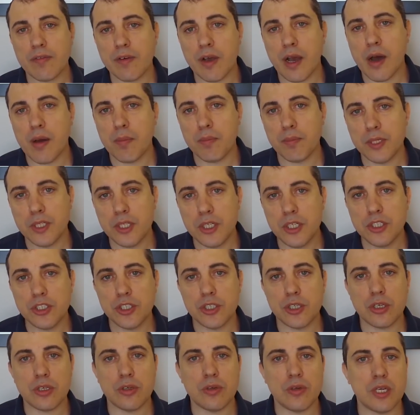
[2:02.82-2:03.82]
have
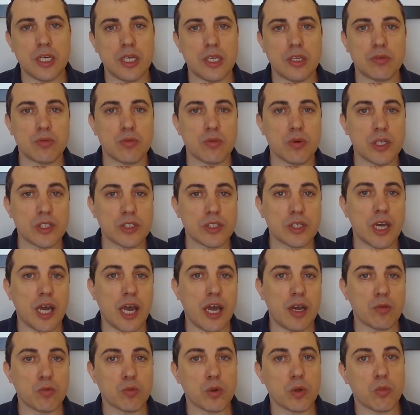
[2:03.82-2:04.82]
competition, you need risk
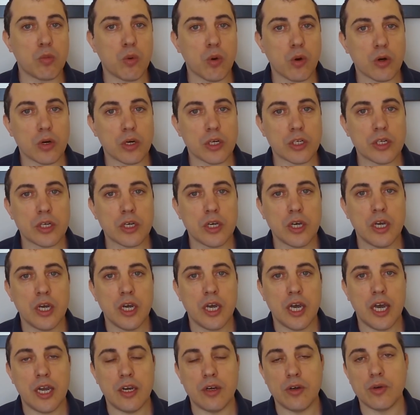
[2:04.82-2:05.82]
and reward.
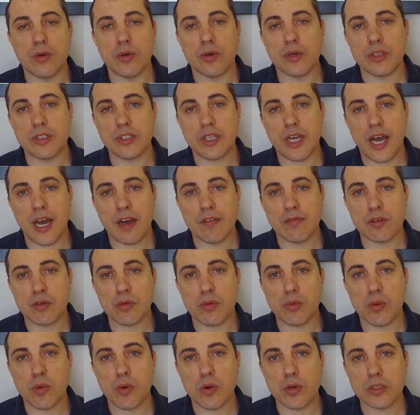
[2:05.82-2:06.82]
And in order to have a
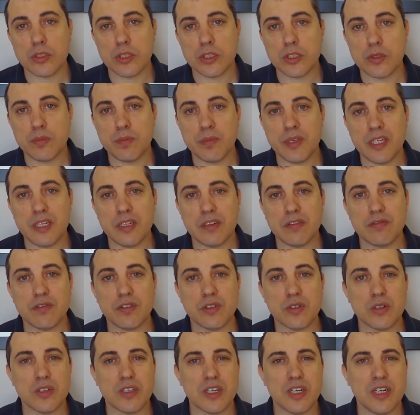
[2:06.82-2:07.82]
reward that's
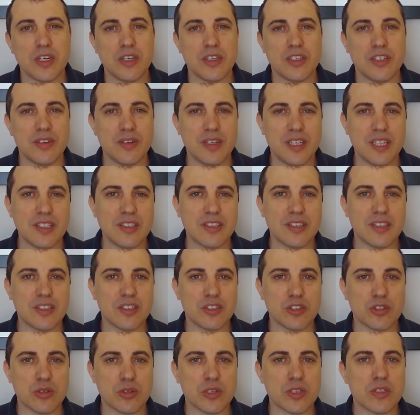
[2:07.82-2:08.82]
meaningful, you need an
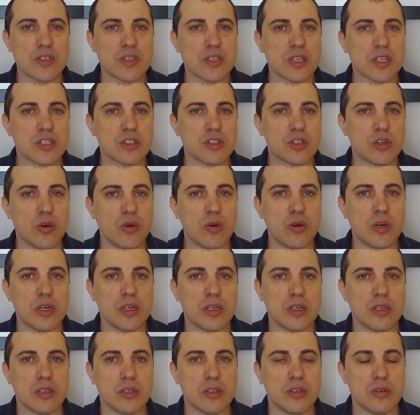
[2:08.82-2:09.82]
intrinsic
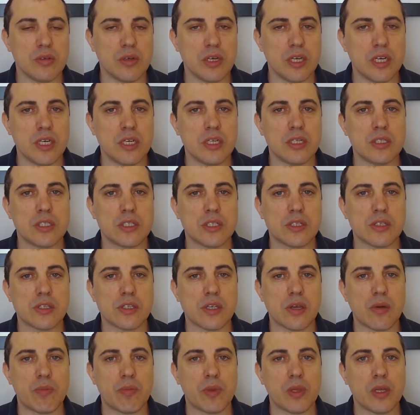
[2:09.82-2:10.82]
token. You need
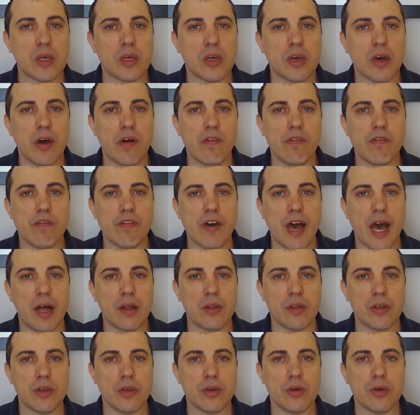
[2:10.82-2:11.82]
something of
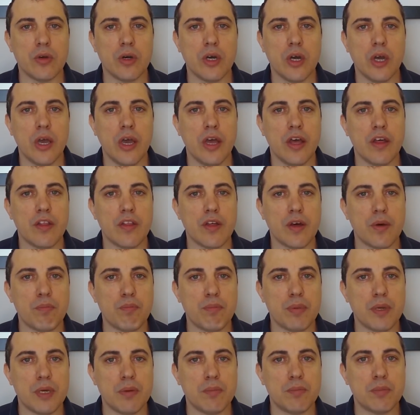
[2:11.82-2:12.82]
value
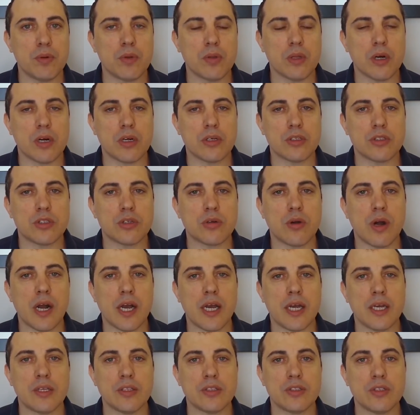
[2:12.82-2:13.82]
that people are
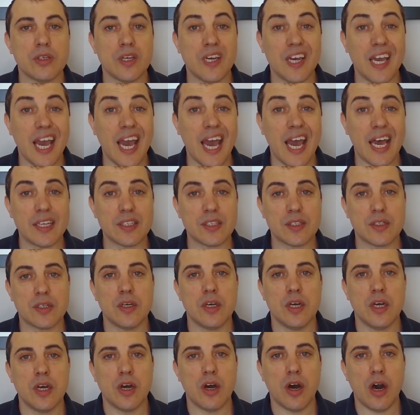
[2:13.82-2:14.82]
trying to get,
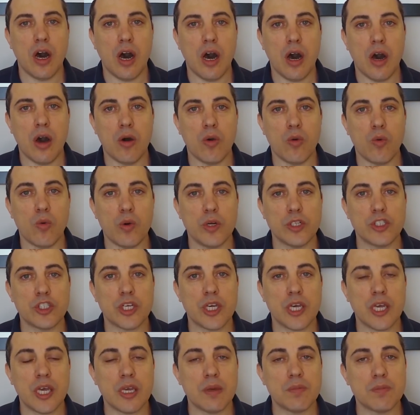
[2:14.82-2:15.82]

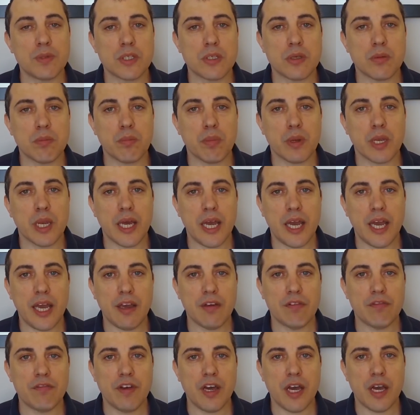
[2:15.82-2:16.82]
which keeps them
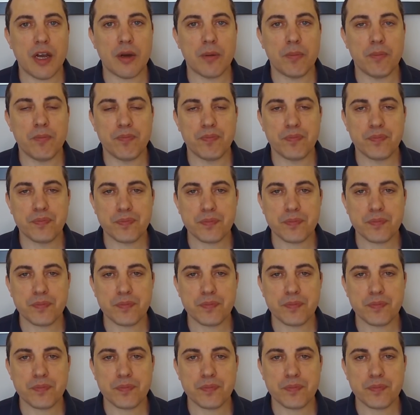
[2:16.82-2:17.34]
playing fair.